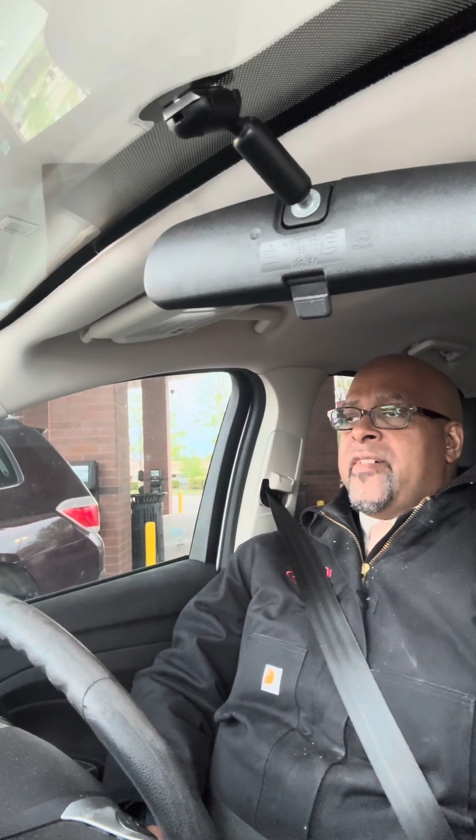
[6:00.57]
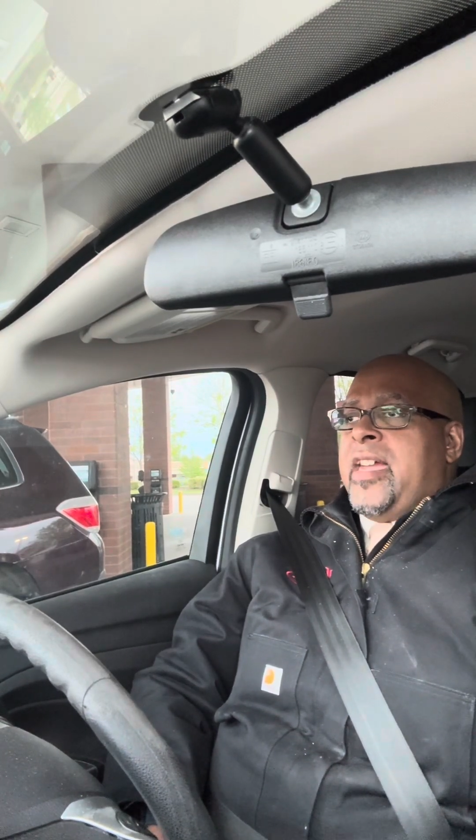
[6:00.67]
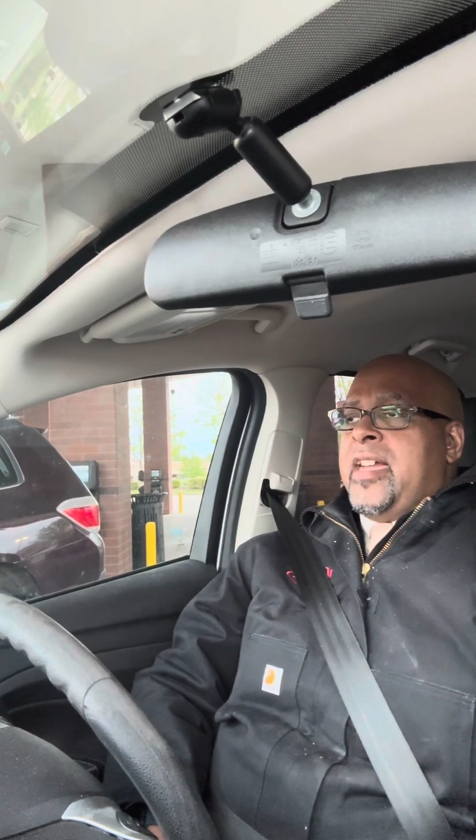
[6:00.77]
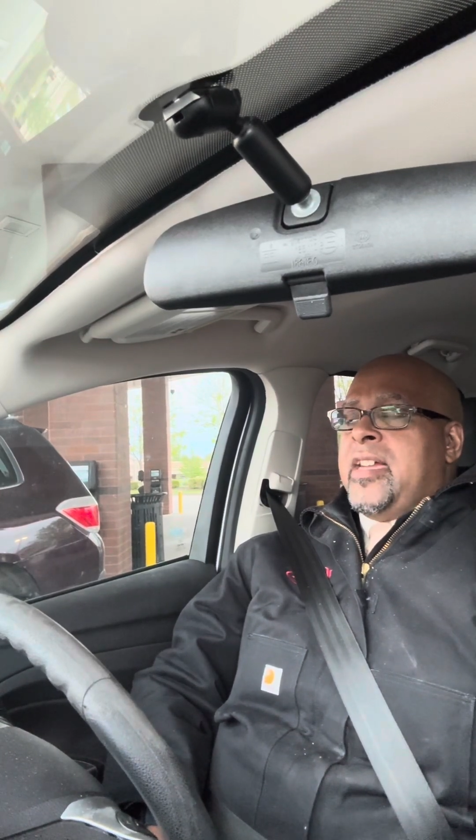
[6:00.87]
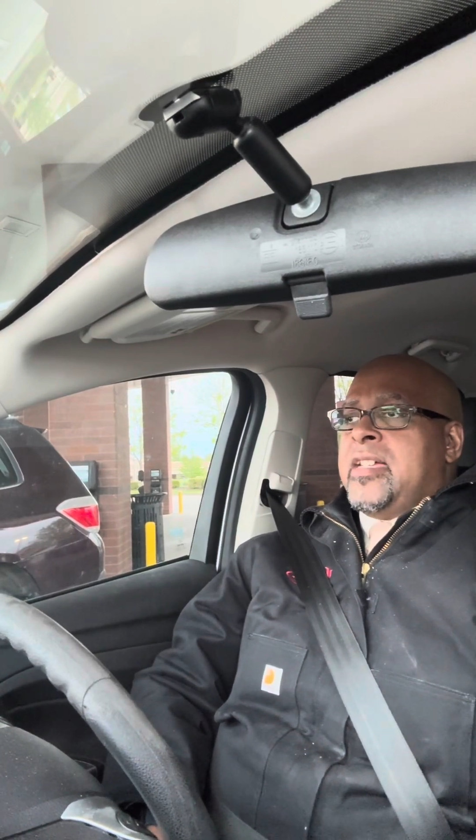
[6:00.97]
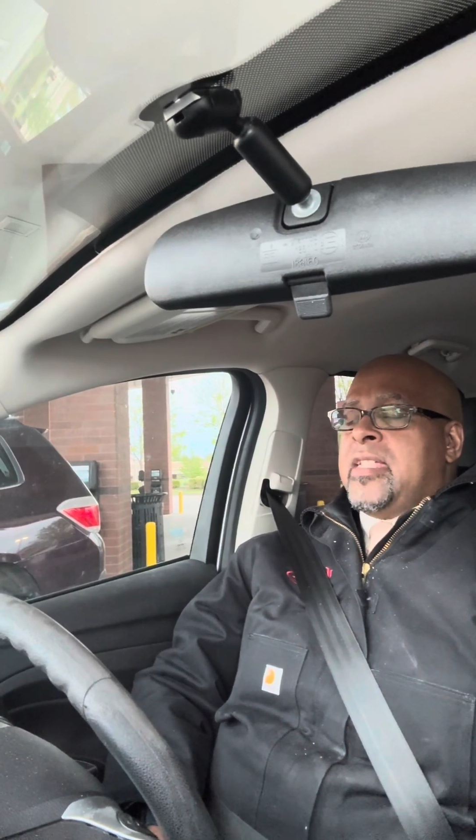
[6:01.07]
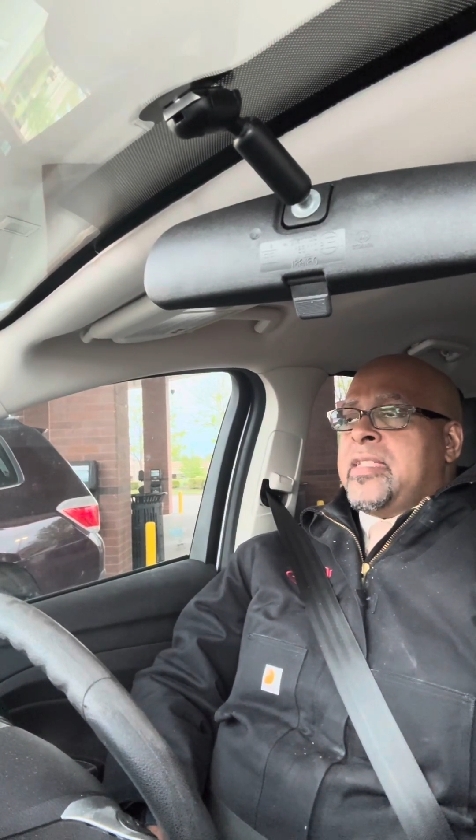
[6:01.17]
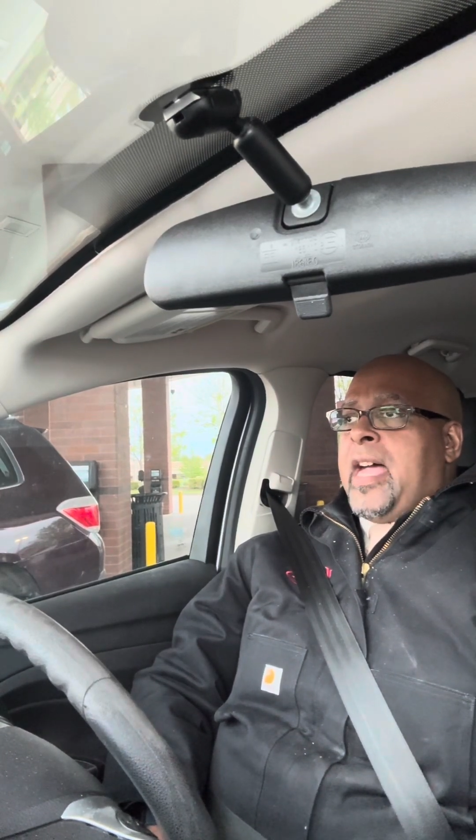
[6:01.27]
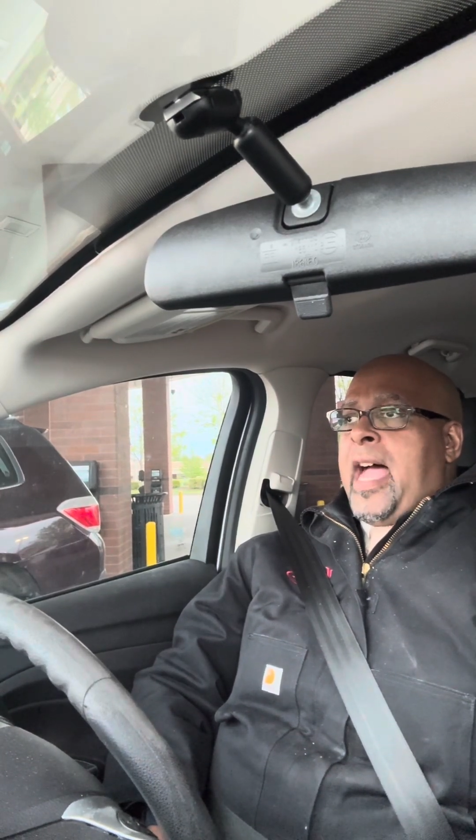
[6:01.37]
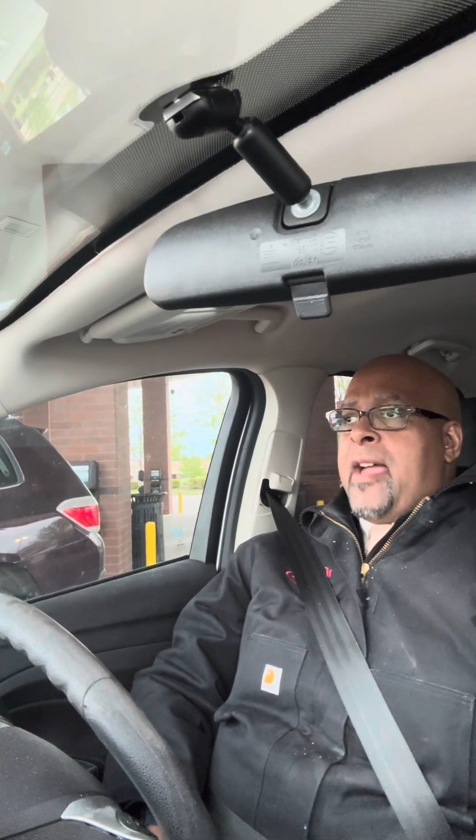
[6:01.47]
And
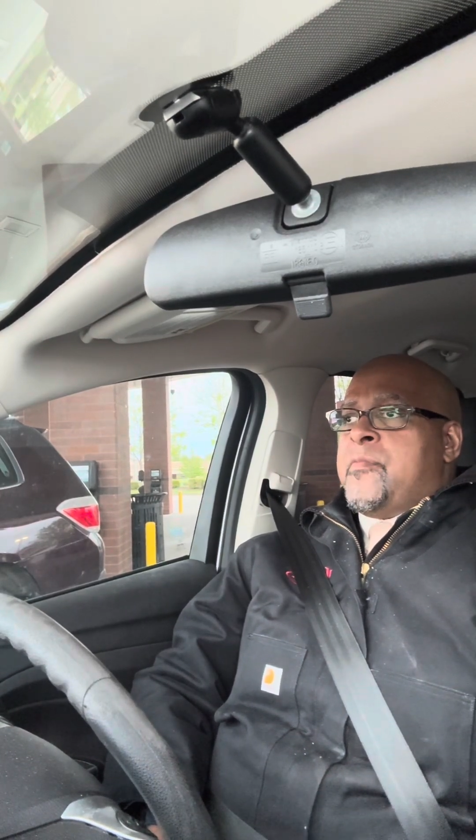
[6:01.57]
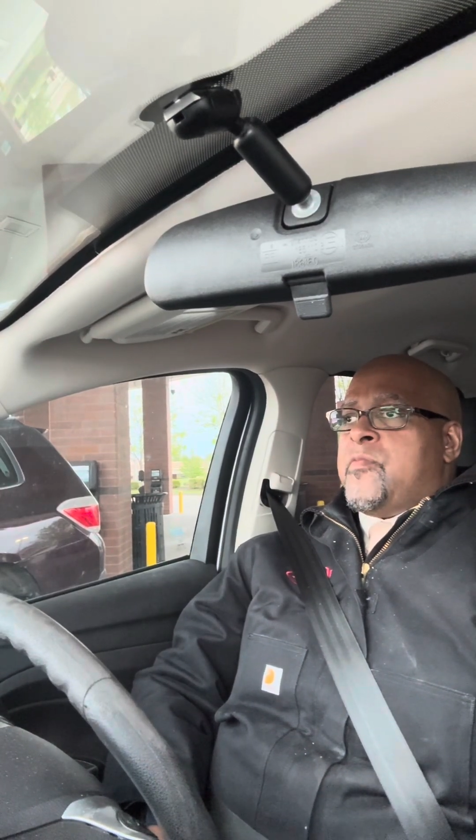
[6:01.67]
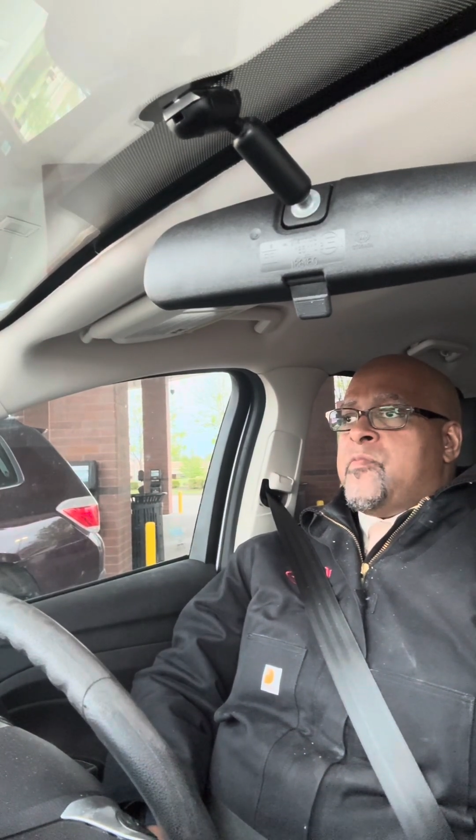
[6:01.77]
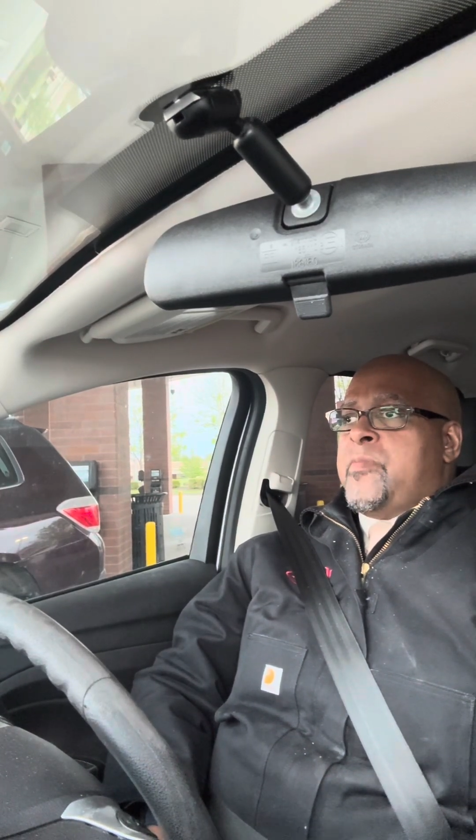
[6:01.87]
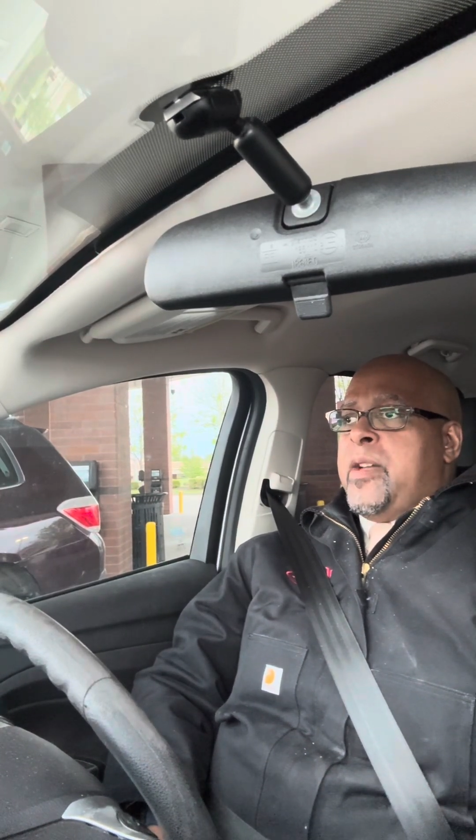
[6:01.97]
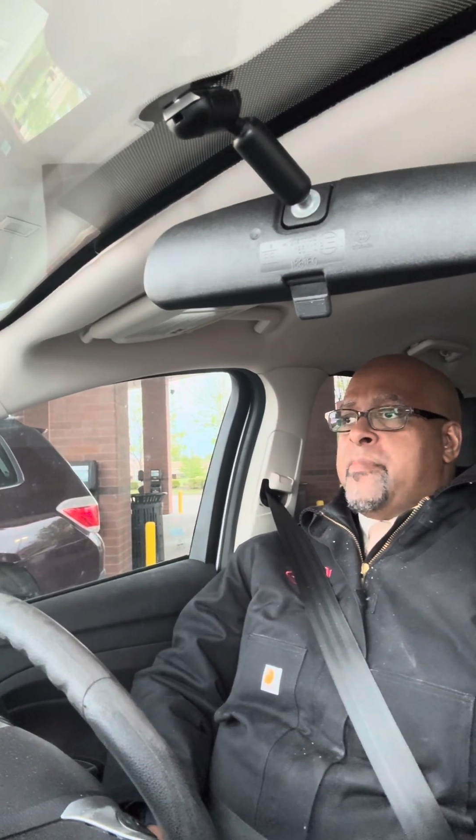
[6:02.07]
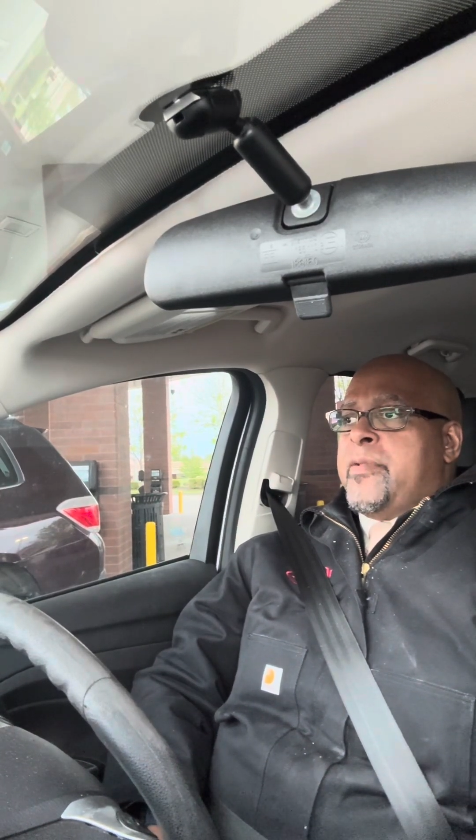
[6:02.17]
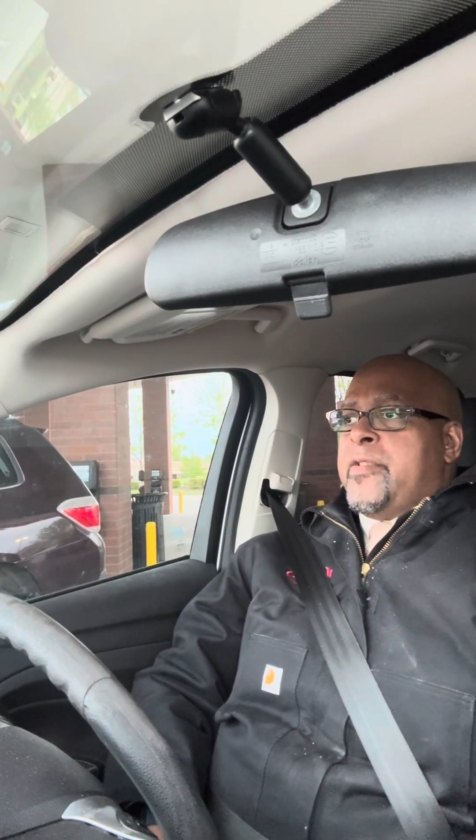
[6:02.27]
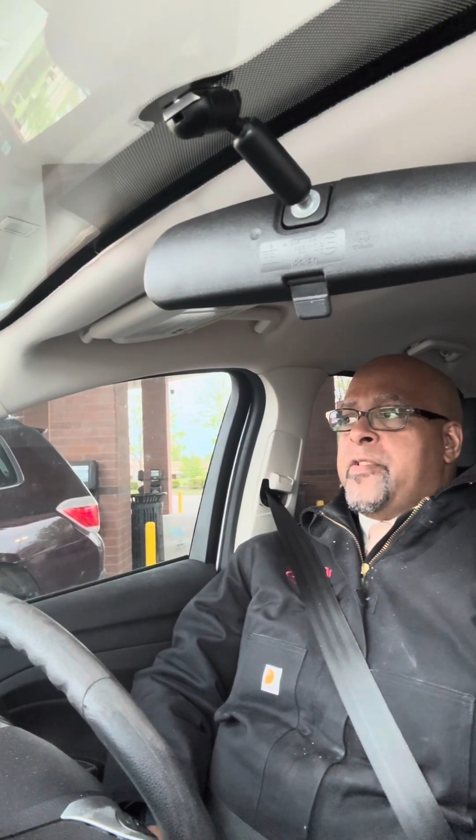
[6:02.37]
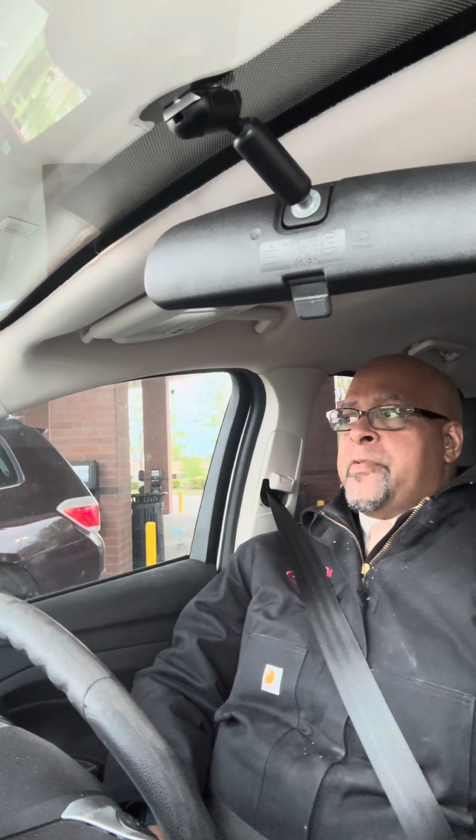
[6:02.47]
I
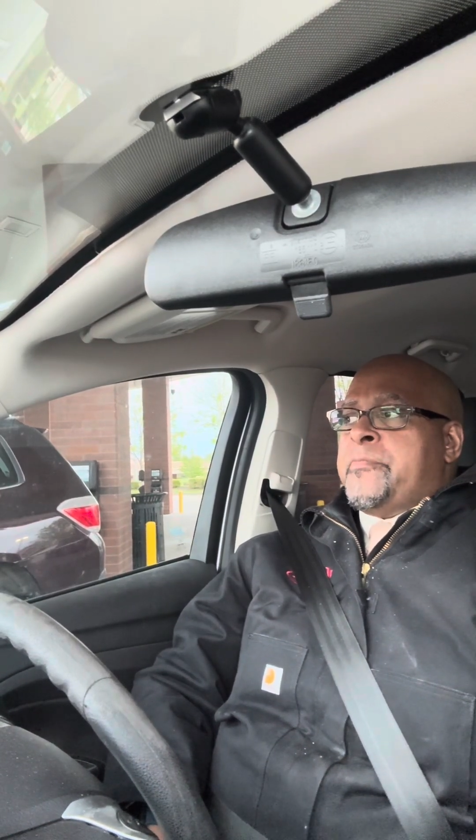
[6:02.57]
remember